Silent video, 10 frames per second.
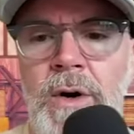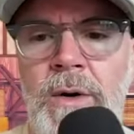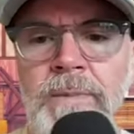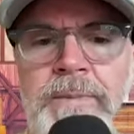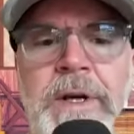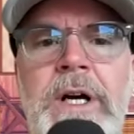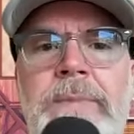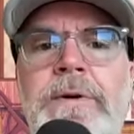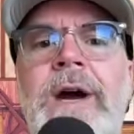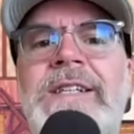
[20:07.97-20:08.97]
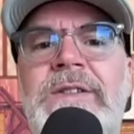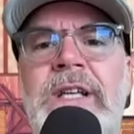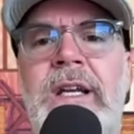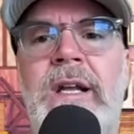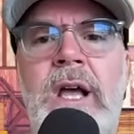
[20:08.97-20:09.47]
or Billy
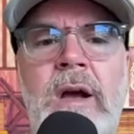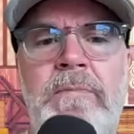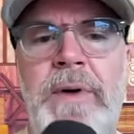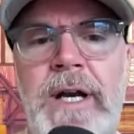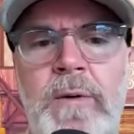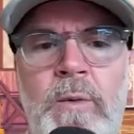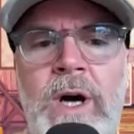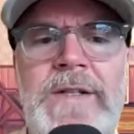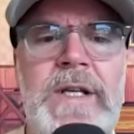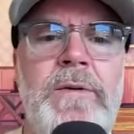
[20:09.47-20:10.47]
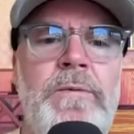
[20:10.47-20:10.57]
Preston, but it wasn't